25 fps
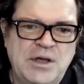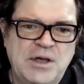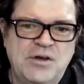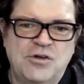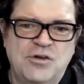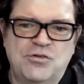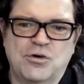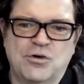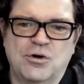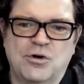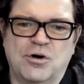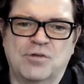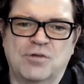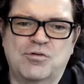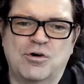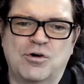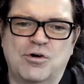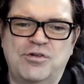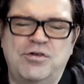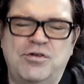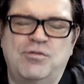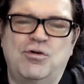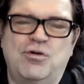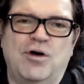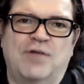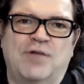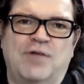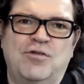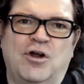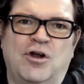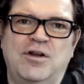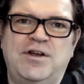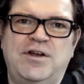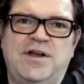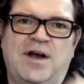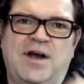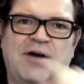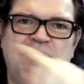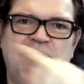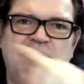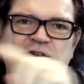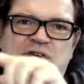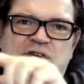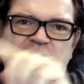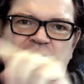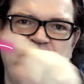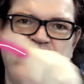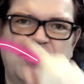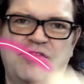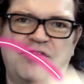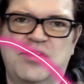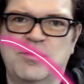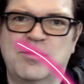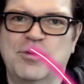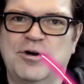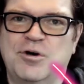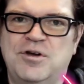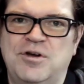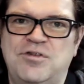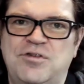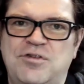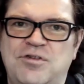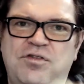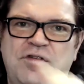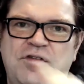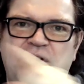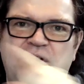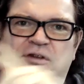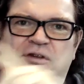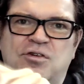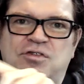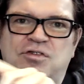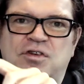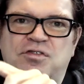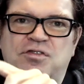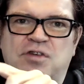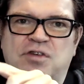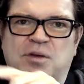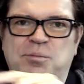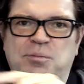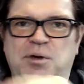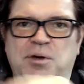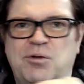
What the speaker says: So, of course, if you have nonlinearities like sigmoids in the system,